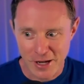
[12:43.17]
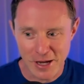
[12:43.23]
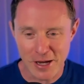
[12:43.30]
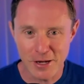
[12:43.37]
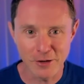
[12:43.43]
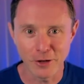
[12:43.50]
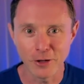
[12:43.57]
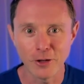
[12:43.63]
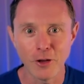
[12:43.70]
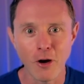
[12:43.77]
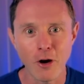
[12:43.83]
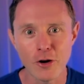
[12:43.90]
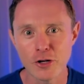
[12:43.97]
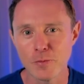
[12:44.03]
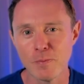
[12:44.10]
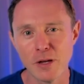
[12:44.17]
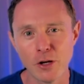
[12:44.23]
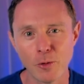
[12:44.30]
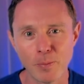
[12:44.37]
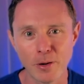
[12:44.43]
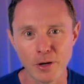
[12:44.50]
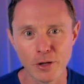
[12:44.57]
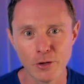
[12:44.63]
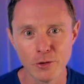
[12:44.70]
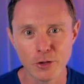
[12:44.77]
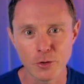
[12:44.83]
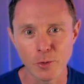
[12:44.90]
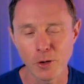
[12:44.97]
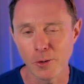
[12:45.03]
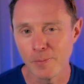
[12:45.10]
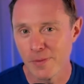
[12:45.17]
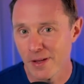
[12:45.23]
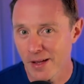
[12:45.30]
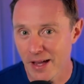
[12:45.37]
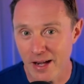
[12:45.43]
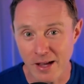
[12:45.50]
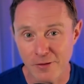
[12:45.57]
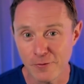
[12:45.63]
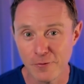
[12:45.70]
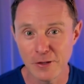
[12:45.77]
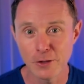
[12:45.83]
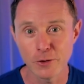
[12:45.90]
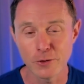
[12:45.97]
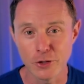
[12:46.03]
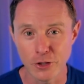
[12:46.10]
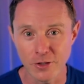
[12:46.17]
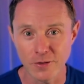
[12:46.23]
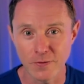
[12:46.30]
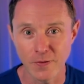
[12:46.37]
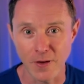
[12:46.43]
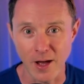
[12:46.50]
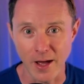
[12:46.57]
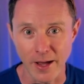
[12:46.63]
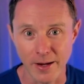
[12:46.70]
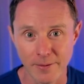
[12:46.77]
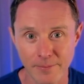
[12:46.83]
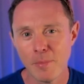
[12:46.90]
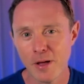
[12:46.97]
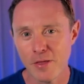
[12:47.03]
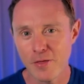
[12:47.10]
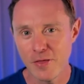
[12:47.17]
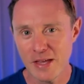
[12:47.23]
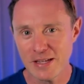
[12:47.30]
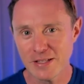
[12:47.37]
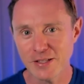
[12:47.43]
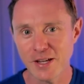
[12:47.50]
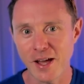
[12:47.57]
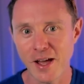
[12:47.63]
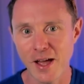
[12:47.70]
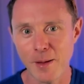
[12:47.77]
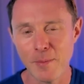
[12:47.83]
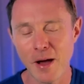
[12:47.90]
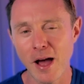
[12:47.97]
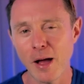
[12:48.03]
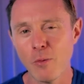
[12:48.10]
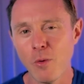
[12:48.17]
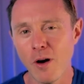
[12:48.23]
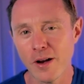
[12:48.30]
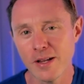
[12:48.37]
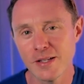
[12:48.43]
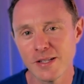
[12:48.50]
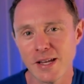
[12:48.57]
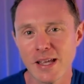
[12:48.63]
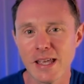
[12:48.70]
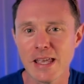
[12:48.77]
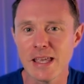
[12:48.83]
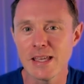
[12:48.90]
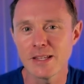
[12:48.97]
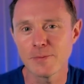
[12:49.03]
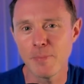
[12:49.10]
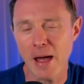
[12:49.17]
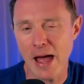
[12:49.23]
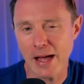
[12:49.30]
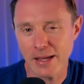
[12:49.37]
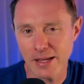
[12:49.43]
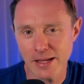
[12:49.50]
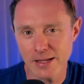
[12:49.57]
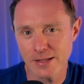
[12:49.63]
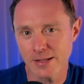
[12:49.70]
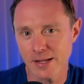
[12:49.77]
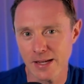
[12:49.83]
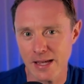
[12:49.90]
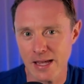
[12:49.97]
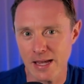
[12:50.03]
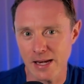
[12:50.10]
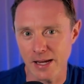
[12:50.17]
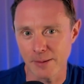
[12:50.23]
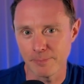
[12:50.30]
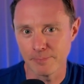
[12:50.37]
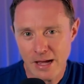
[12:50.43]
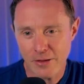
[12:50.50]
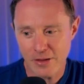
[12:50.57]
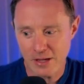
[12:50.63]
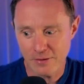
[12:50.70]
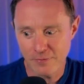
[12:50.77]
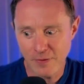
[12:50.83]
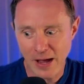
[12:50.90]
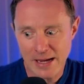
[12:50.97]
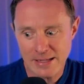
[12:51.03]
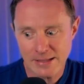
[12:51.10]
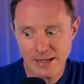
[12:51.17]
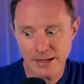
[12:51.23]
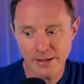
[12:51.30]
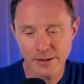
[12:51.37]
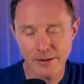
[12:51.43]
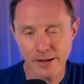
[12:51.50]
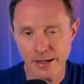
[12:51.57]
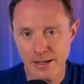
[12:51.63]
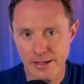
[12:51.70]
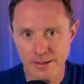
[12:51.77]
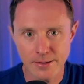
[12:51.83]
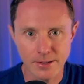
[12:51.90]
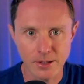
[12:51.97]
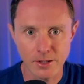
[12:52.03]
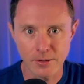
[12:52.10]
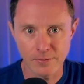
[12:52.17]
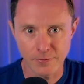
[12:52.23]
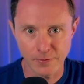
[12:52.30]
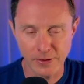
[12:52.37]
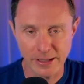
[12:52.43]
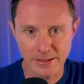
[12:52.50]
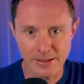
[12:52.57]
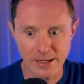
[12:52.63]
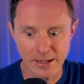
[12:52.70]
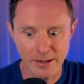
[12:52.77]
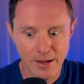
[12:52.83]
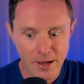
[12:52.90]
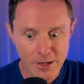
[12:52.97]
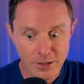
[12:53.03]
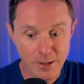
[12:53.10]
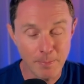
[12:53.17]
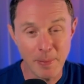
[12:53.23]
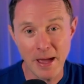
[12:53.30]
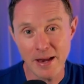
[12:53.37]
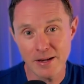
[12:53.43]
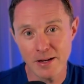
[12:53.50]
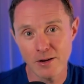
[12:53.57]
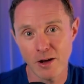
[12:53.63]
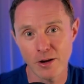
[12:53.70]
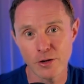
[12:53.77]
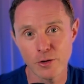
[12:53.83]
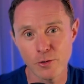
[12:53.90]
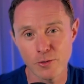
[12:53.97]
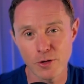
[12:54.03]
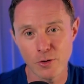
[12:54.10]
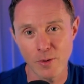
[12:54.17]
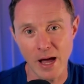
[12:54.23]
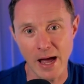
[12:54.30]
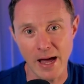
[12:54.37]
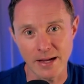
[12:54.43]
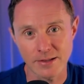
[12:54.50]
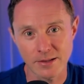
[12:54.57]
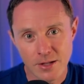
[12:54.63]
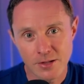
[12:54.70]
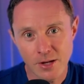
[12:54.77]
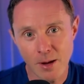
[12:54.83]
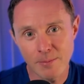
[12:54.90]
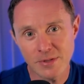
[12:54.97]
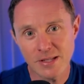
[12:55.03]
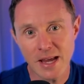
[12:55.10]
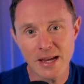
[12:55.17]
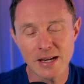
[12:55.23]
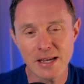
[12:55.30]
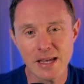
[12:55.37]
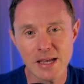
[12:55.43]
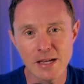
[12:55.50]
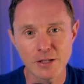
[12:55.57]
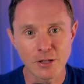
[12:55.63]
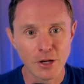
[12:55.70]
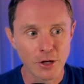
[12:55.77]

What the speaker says: eat a large meal per usual and I feel just fine. But this time I wanted to ease back into eating. Now the advice here is conflicting depending on who you ask. Some say to eat